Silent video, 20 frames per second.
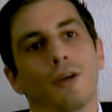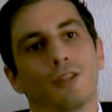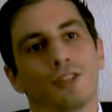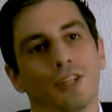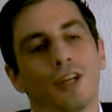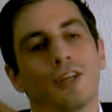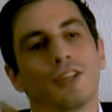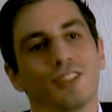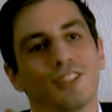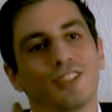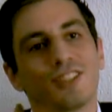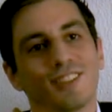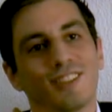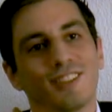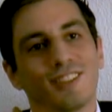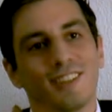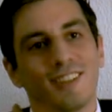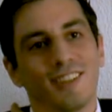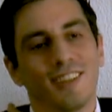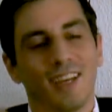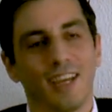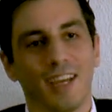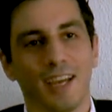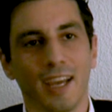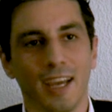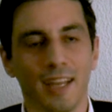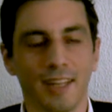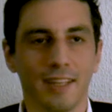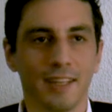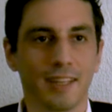suns.
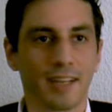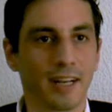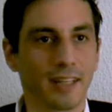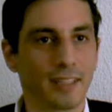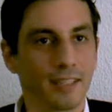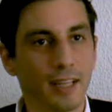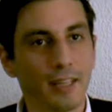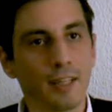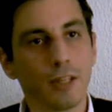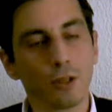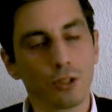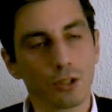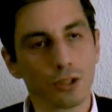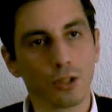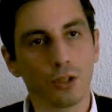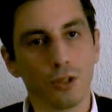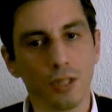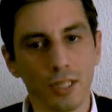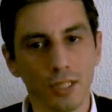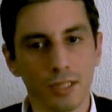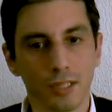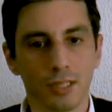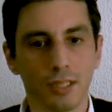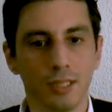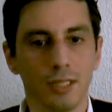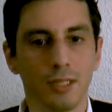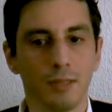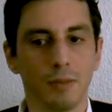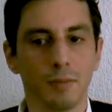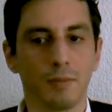And the Cartel de los
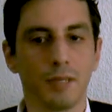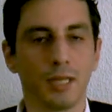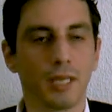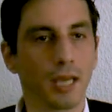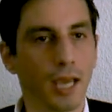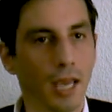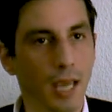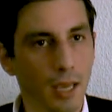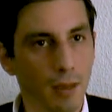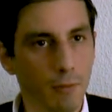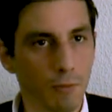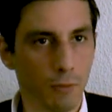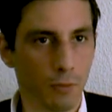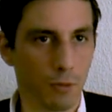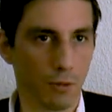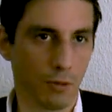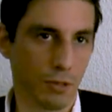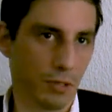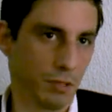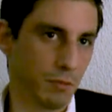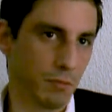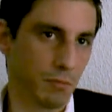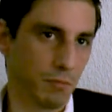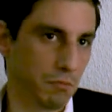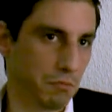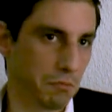Soles became, or,